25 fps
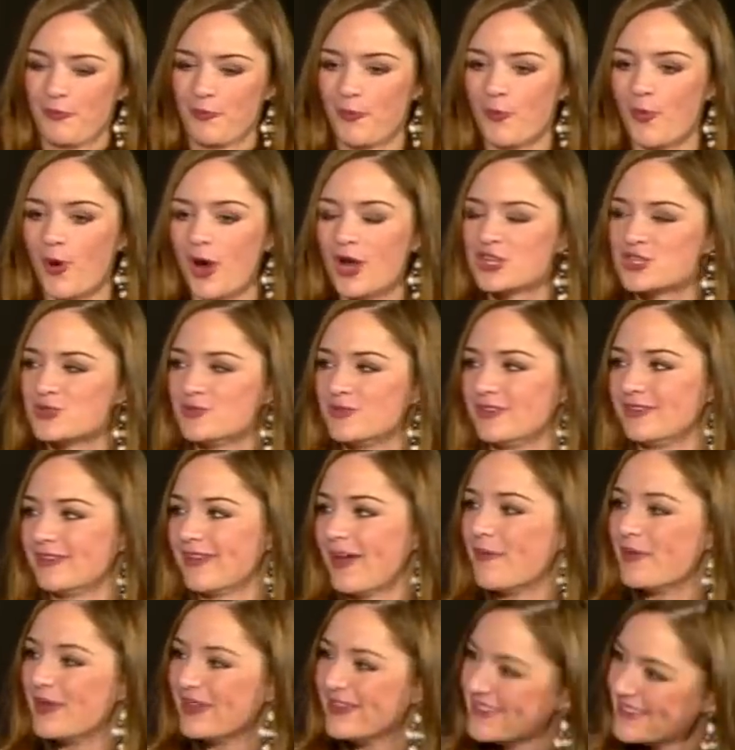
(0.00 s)
watch me.
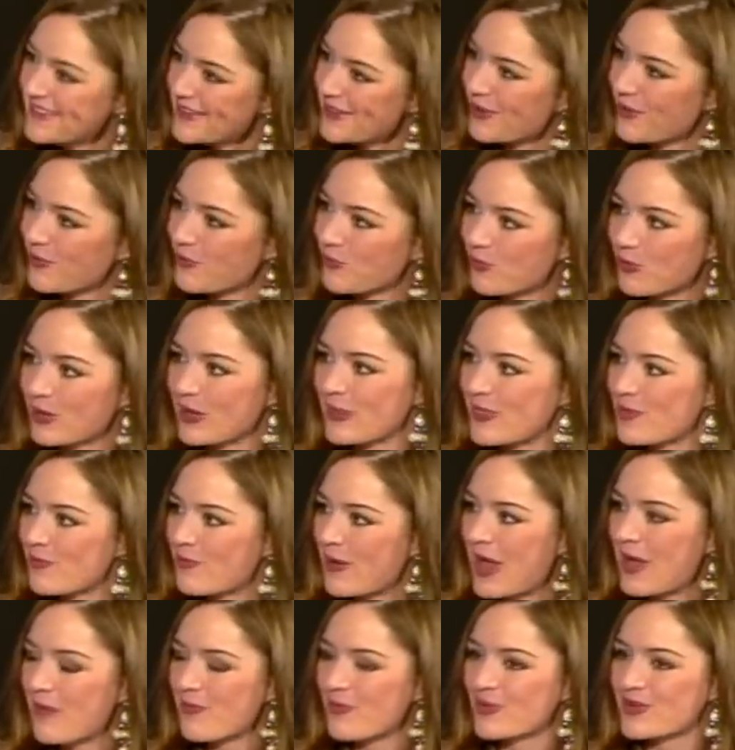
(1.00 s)
I mean, you know, read the
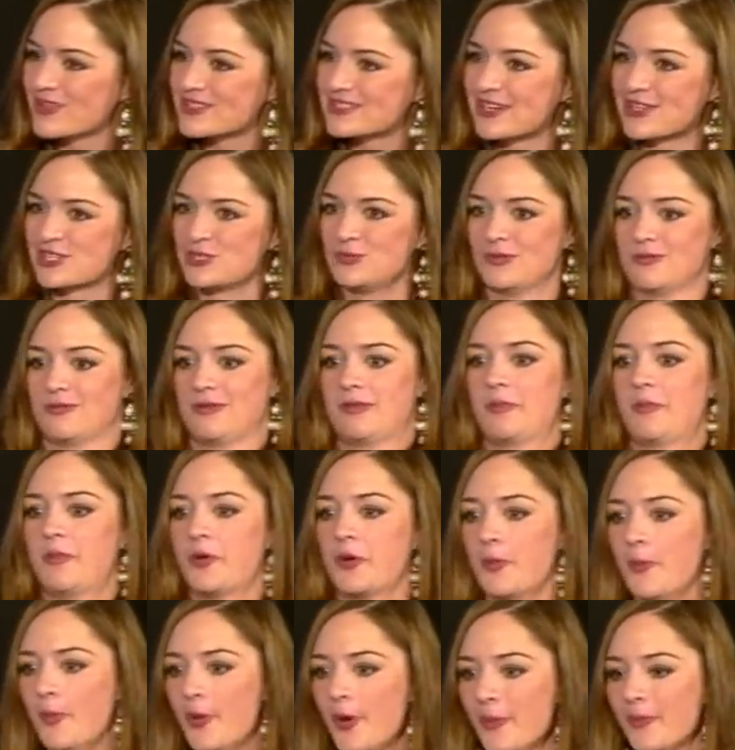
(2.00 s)
Bible because I should be reading the
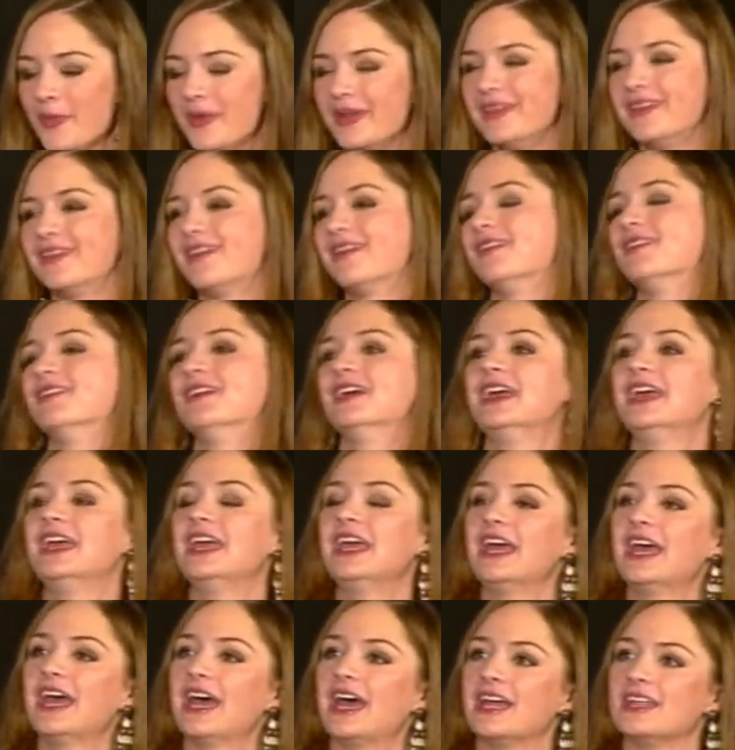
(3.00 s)
Book of Mormon. You know,
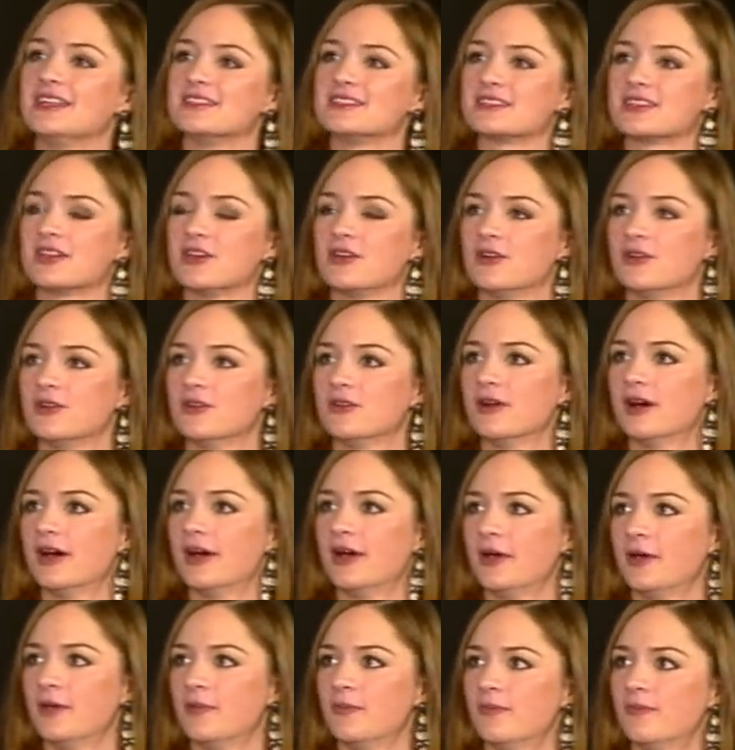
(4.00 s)
yeah. and so
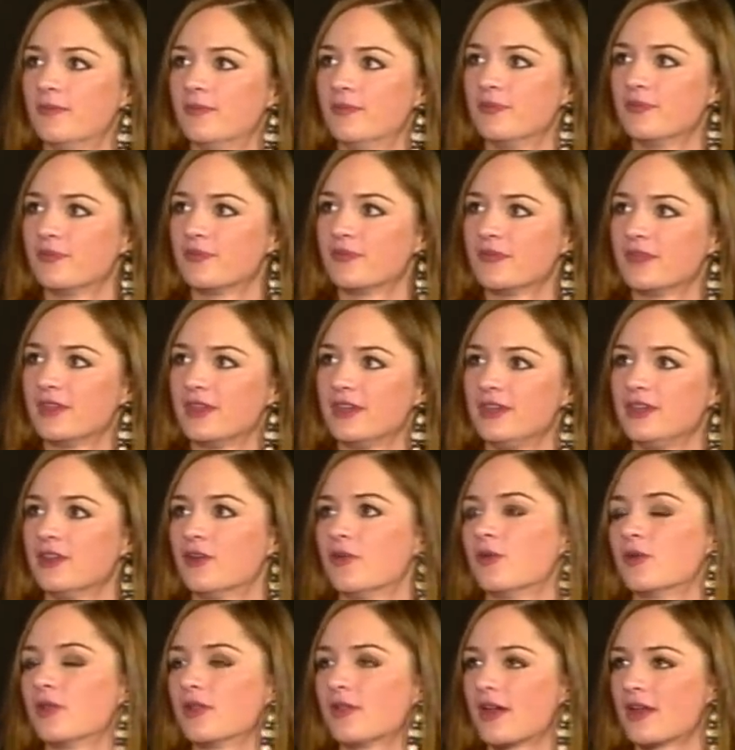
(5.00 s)
um, you
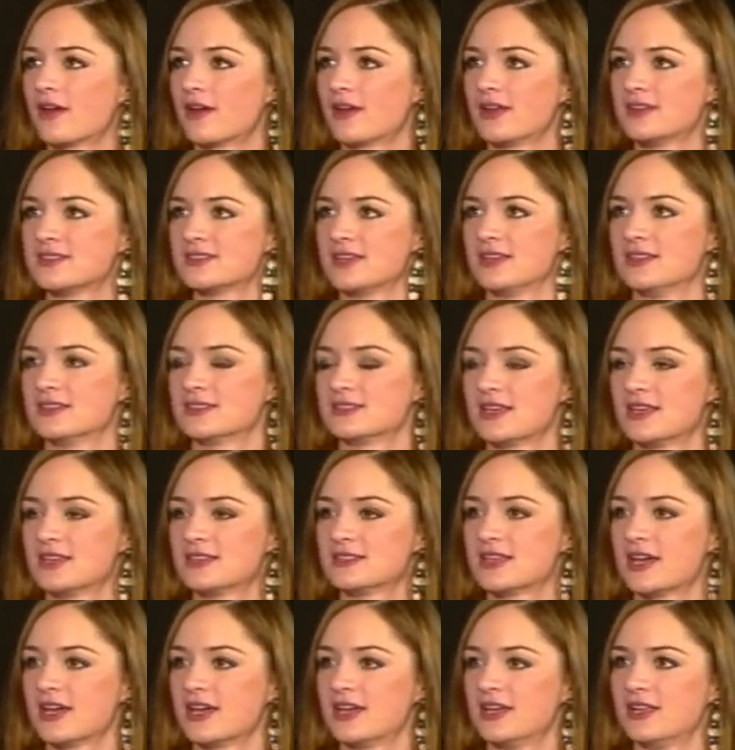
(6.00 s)
know, when the Latter Day Saint
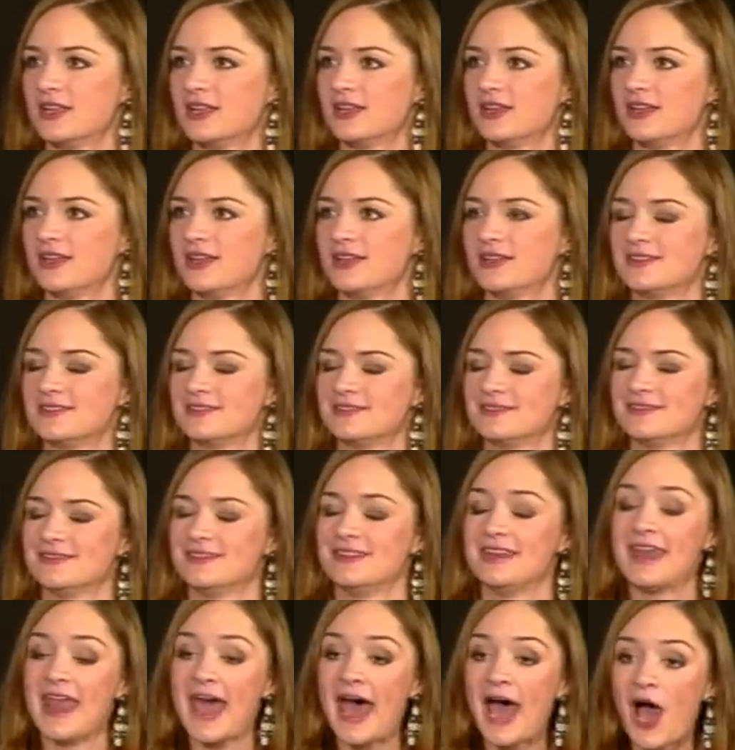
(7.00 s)
says that, it, it's
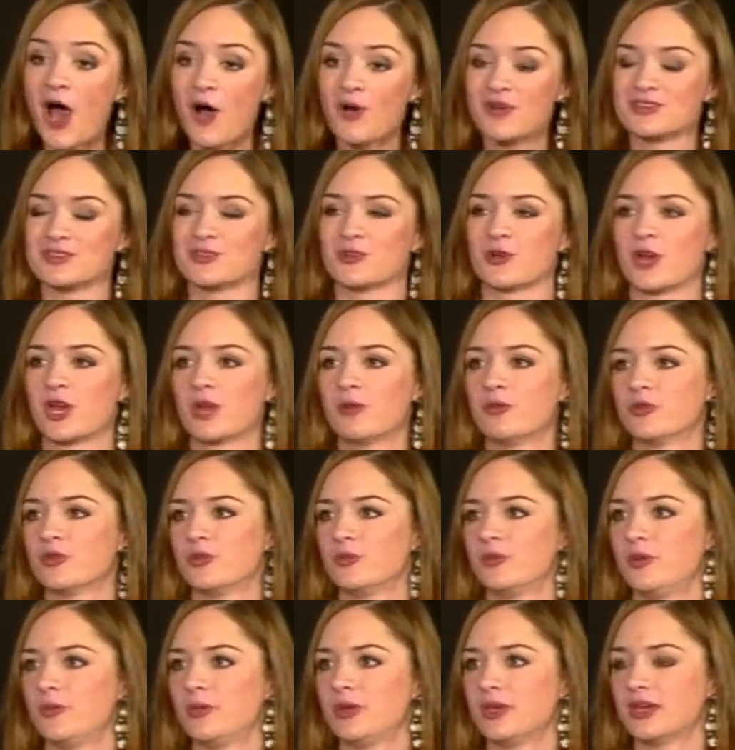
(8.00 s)
now it's incredible
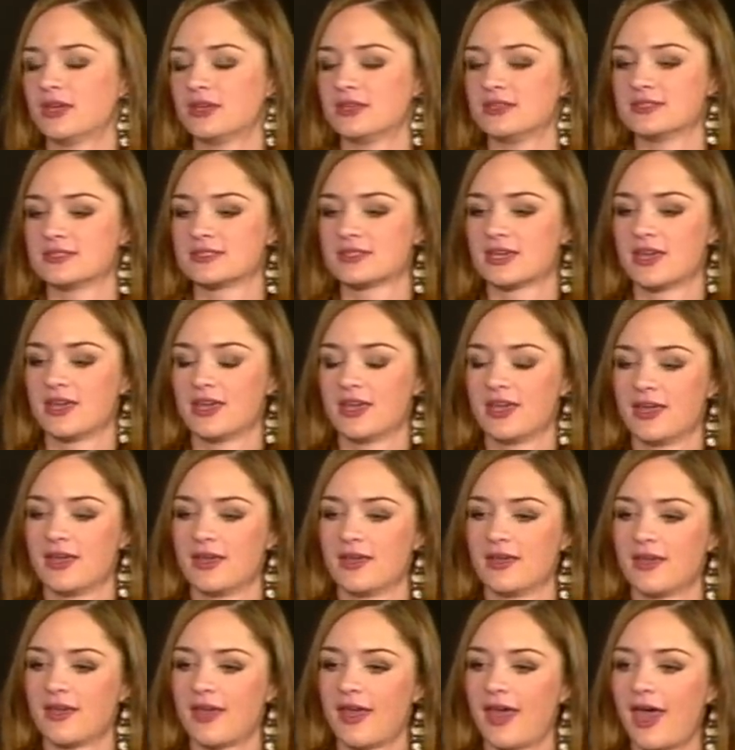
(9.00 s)
to me because
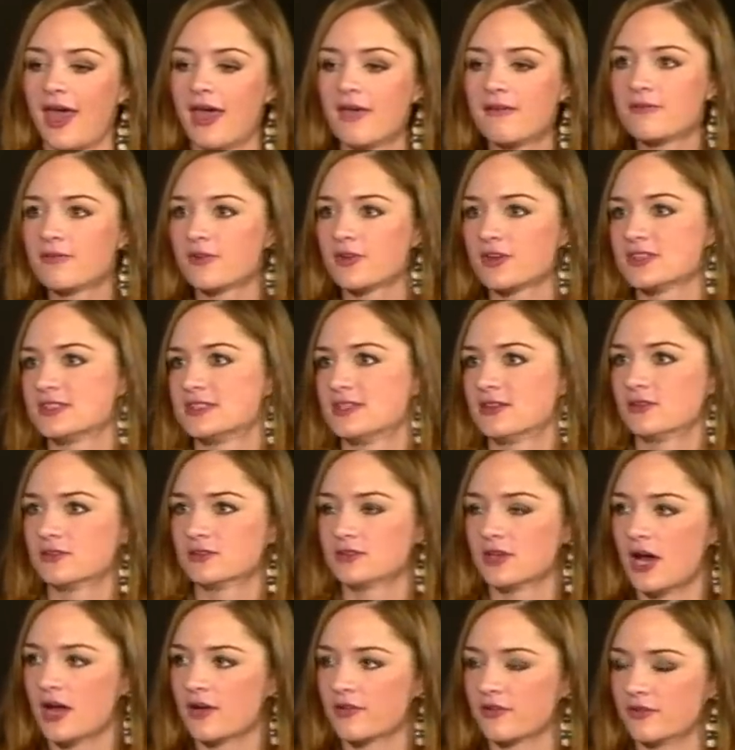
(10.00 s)
every single
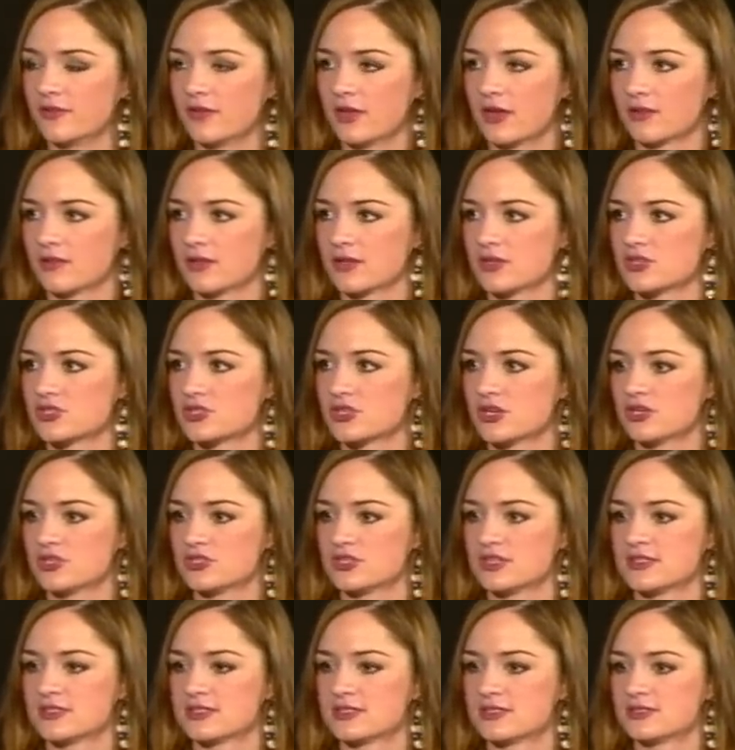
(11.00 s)
doctrine in the LDS
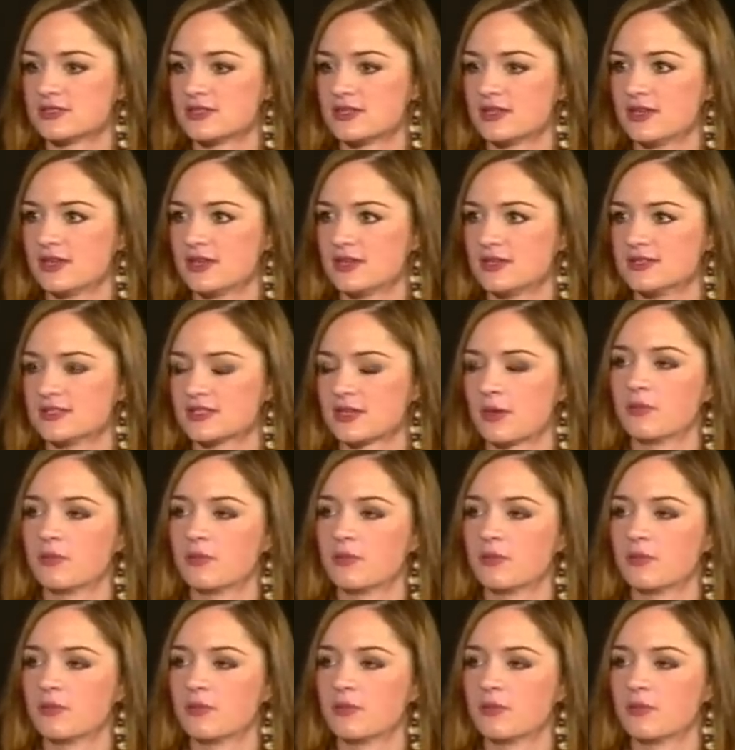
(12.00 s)
Church is is